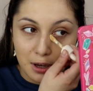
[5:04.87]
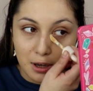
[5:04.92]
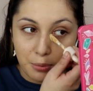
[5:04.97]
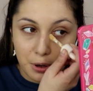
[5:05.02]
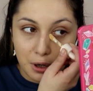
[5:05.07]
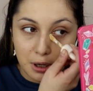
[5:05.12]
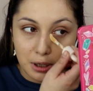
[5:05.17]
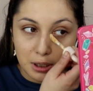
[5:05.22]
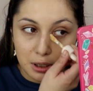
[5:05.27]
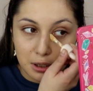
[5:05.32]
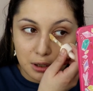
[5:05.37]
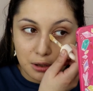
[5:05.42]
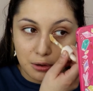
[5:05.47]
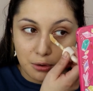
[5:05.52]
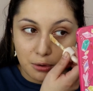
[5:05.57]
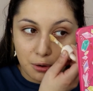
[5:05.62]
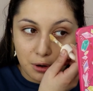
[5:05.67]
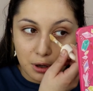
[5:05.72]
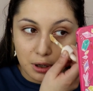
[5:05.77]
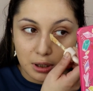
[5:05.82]
put
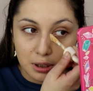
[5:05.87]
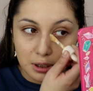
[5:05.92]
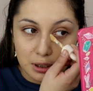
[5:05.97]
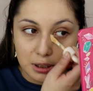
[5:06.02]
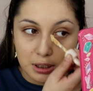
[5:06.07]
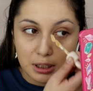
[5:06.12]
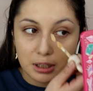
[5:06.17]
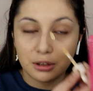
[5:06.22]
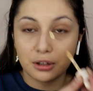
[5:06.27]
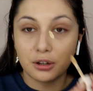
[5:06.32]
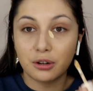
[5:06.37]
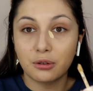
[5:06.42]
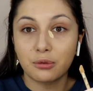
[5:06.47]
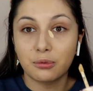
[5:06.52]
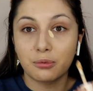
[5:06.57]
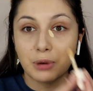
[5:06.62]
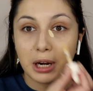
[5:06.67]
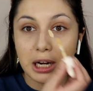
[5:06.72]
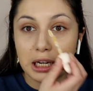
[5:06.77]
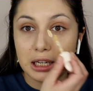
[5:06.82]
your concealer
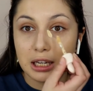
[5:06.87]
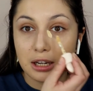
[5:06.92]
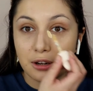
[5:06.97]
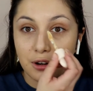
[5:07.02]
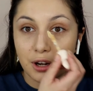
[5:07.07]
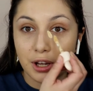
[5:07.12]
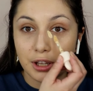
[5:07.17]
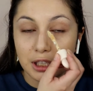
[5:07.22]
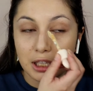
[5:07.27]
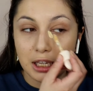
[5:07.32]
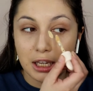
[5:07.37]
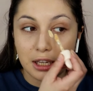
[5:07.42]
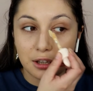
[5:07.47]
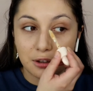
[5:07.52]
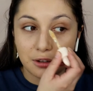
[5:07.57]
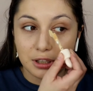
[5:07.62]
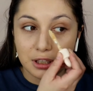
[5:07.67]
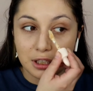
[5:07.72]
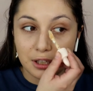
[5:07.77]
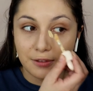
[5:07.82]
right here on the
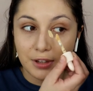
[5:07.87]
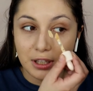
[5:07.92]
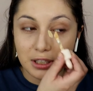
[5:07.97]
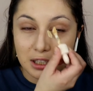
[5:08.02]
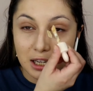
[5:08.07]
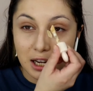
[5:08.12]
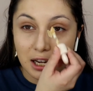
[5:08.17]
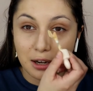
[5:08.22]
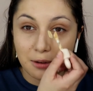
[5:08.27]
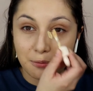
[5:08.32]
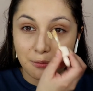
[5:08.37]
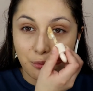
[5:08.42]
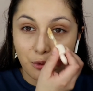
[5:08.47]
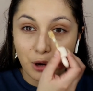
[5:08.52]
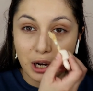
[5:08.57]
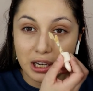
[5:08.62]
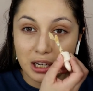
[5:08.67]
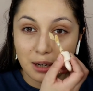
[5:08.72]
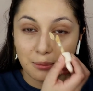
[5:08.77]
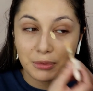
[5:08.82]
inner divot to kind of
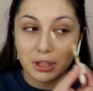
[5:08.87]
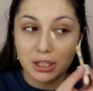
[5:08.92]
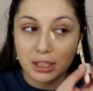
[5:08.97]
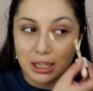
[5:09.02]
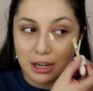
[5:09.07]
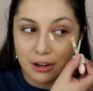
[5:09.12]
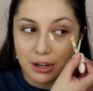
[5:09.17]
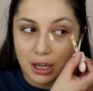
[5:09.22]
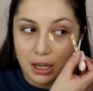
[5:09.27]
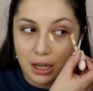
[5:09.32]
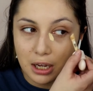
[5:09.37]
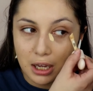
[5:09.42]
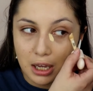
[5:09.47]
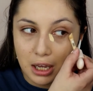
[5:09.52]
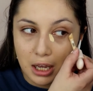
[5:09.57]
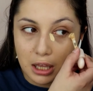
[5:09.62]
brighten up this area,